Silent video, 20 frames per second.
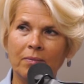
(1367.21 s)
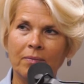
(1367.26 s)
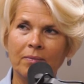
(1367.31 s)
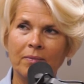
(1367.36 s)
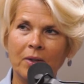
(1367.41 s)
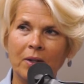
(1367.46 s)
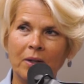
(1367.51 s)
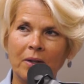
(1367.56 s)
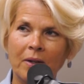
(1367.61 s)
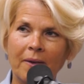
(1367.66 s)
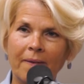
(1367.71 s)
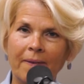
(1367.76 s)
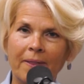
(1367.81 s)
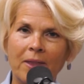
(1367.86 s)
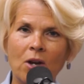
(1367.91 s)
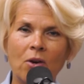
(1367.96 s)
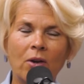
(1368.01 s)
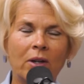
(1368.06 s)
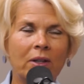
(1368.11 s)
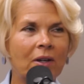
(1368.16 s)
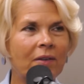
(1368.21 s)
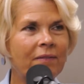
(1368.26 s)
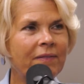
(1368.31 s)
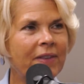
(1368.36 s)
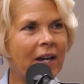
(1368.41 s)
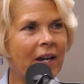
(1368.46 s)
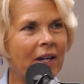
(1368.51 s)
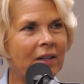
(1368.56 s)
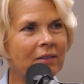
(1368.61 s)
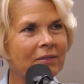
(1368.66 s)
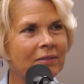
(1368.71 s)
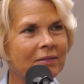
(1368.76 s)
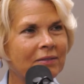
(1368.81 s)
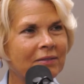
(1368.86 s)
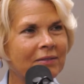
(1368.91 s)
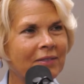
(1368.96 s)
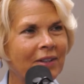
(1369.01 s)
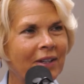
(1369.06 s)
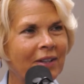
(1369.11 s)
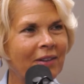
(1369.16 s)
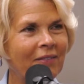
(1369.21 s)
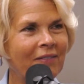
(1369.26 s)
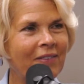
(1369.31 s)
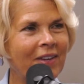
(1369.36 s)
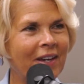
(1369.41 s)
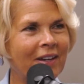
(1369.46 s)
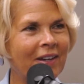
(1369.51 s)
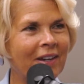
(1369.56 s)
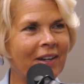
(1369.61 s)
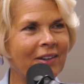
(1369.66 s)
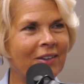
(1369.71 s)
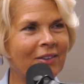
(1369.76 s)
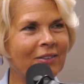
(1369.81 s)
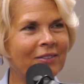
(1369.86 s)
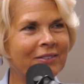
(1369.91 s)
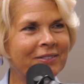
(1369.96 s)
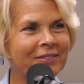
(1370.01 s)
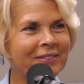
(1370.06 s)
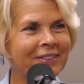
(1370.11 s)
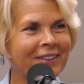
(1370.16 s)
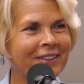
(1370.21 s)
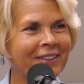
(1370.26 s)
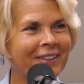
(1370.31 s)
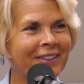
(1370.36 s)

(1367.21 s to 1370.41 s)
Yeah. No, I love that. I love that angle.